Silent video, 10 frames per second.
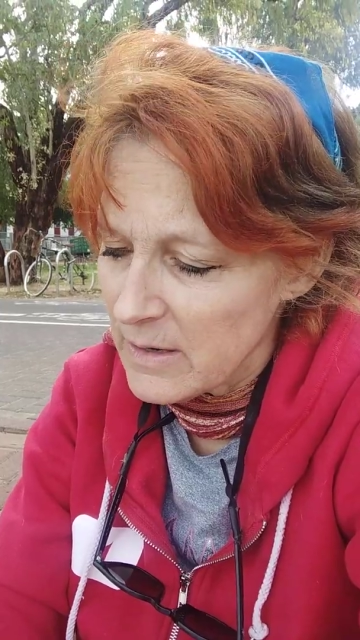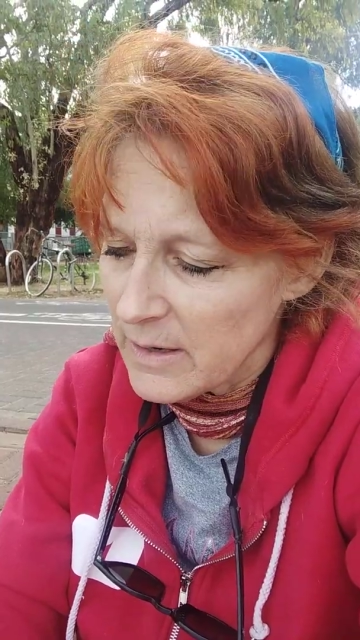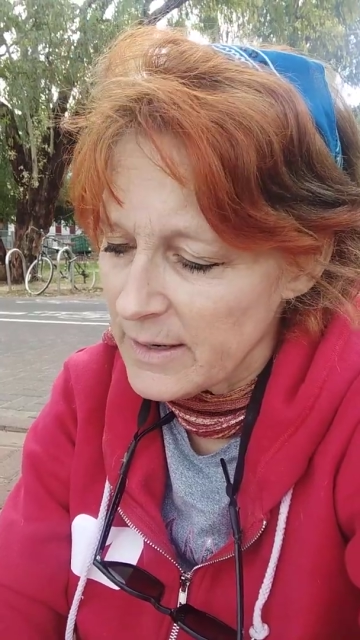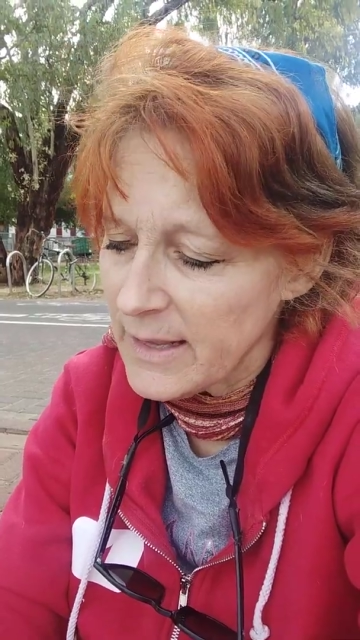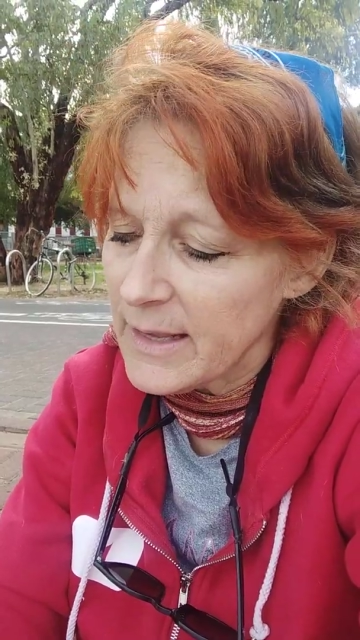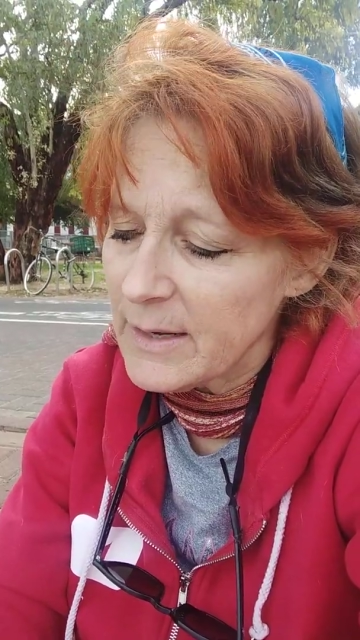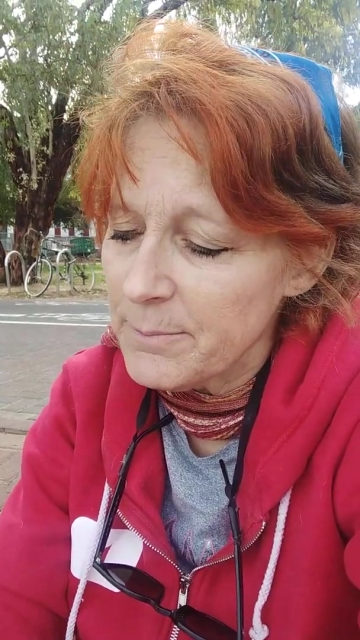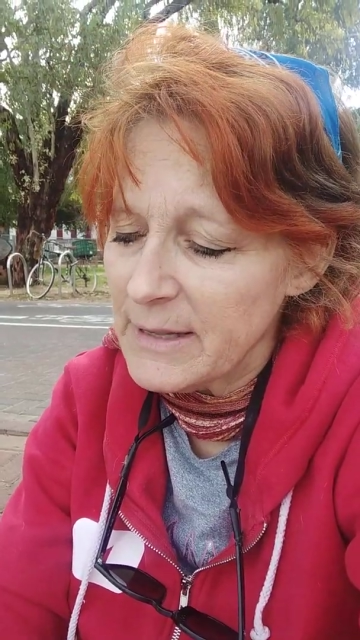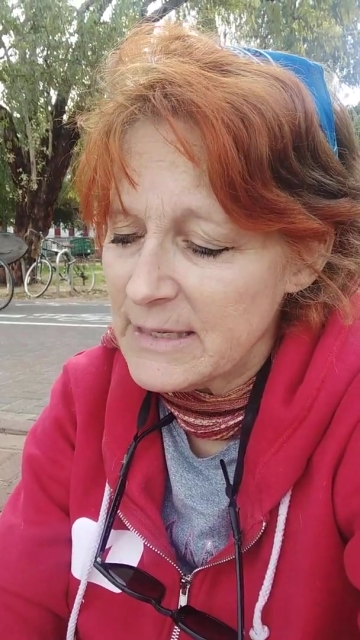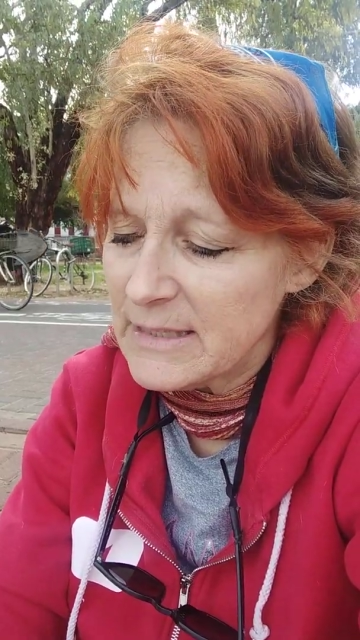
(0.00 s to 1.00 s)
in a hidden
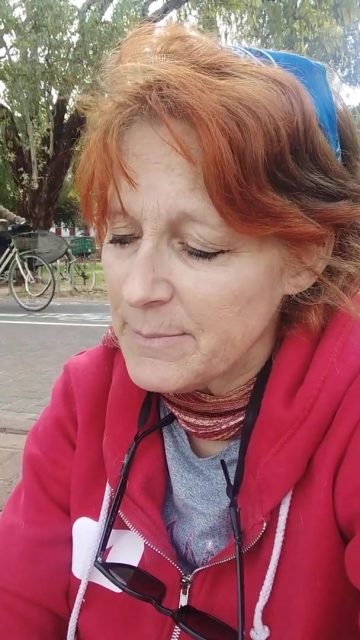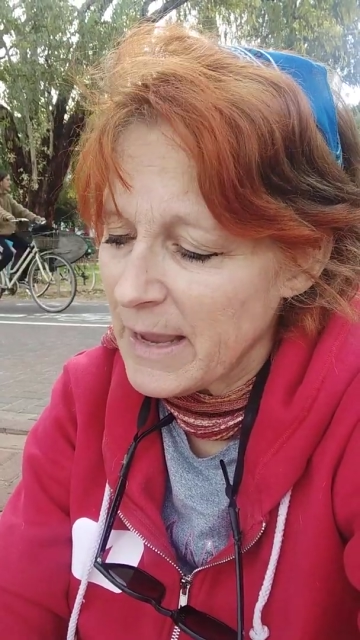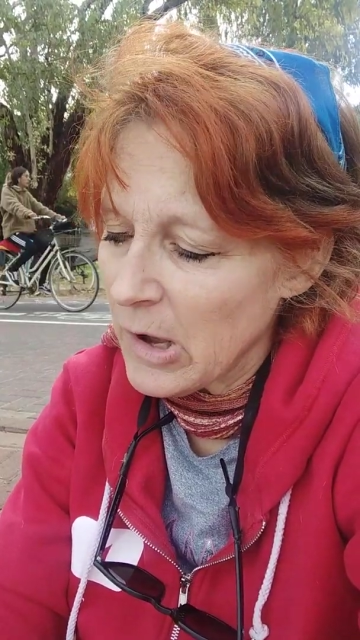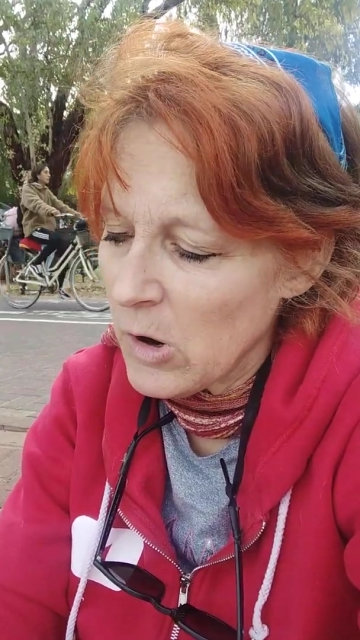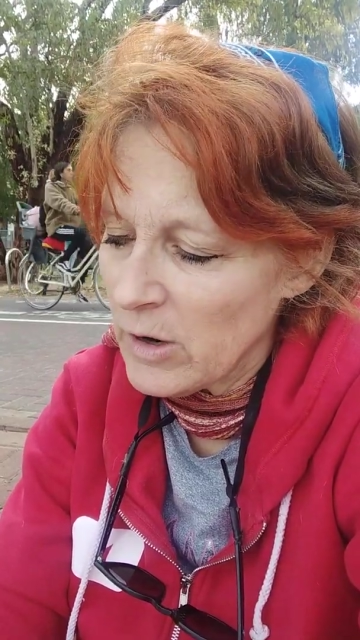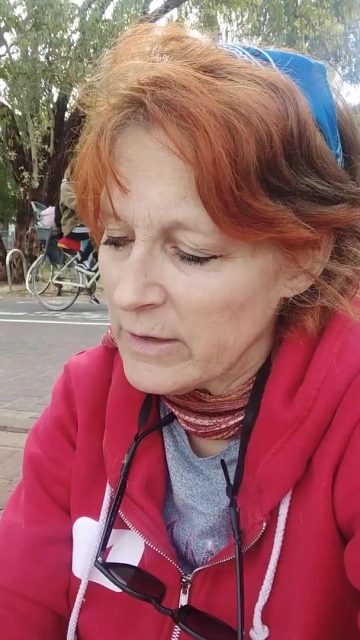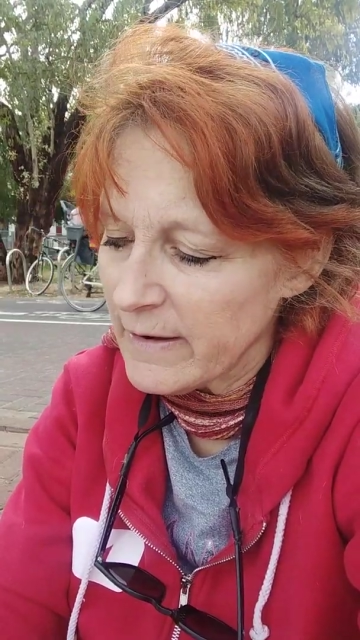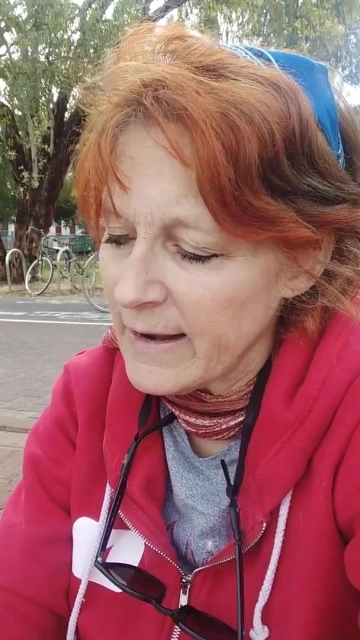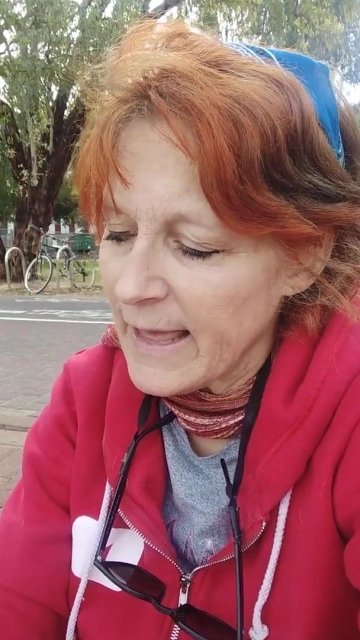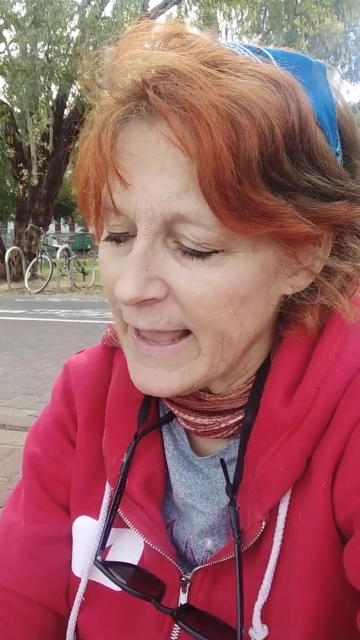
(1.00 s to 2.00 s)
place in my heart,
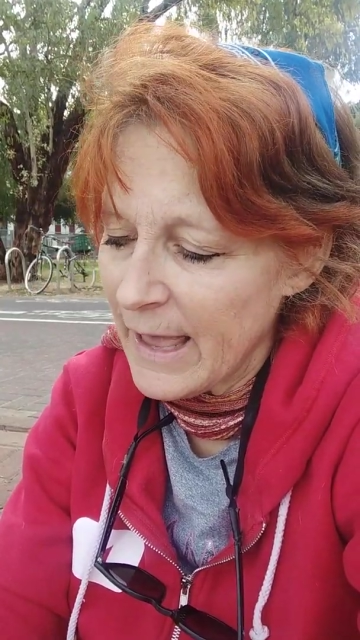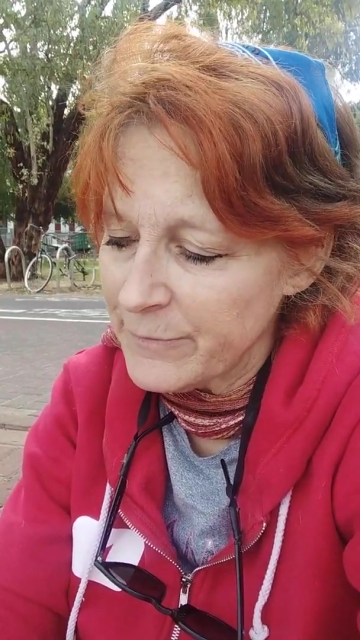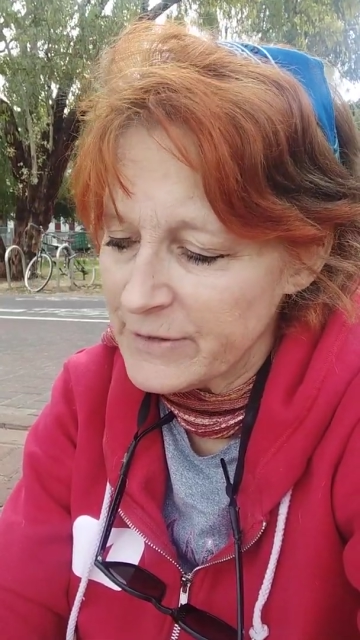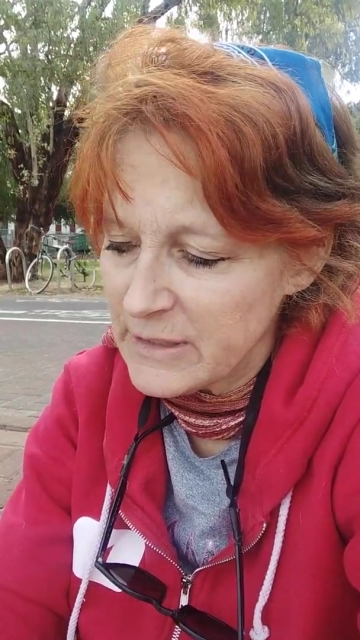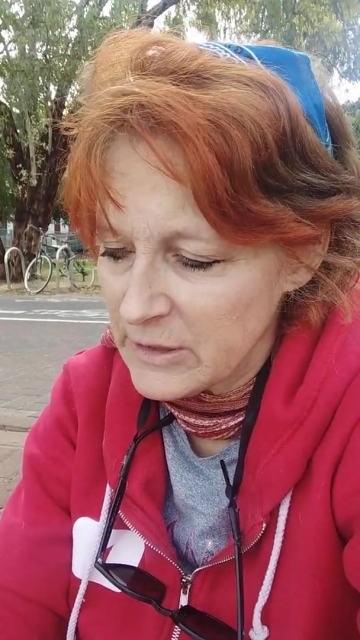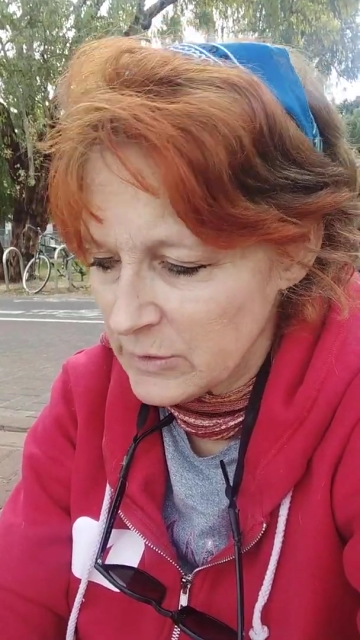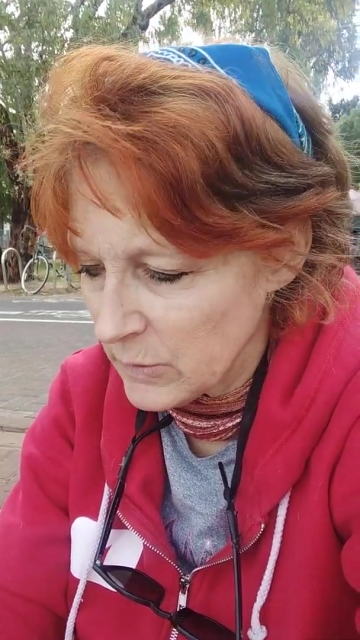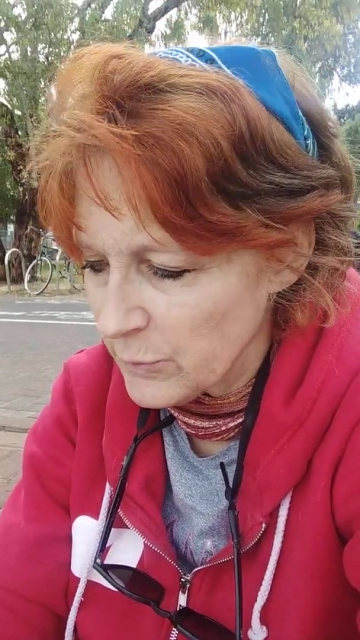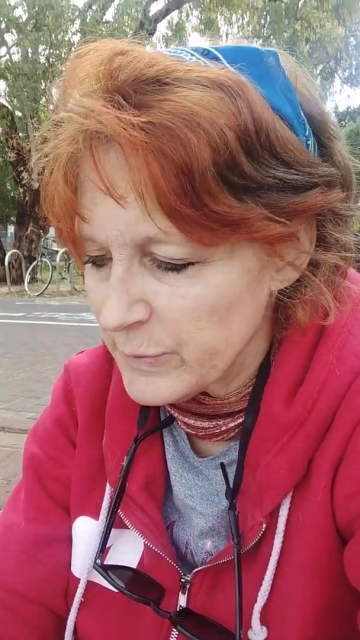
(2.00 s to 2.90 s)
and I have to